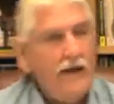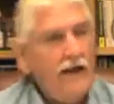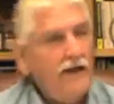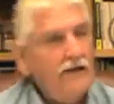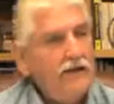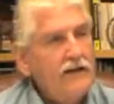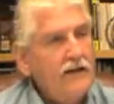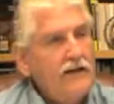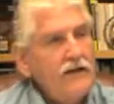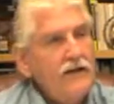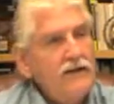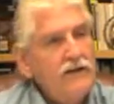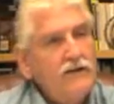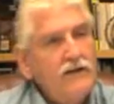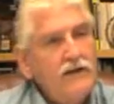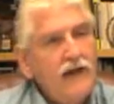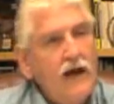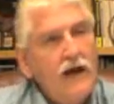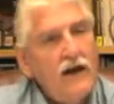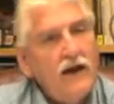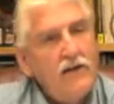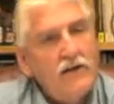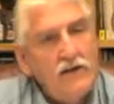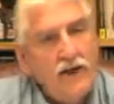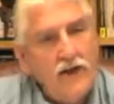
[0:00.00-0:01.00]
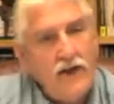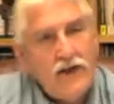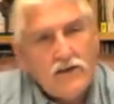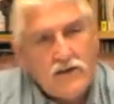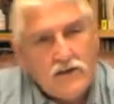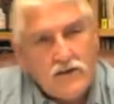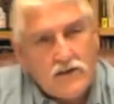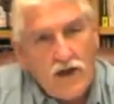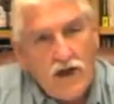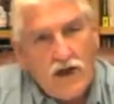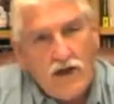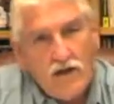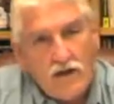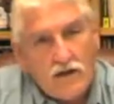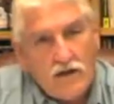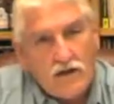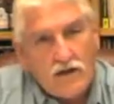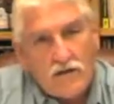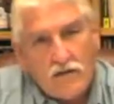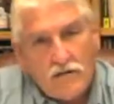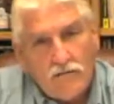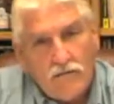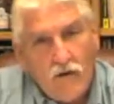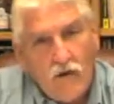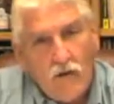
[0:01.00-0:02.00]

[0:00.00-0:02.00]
And you got to think cellular.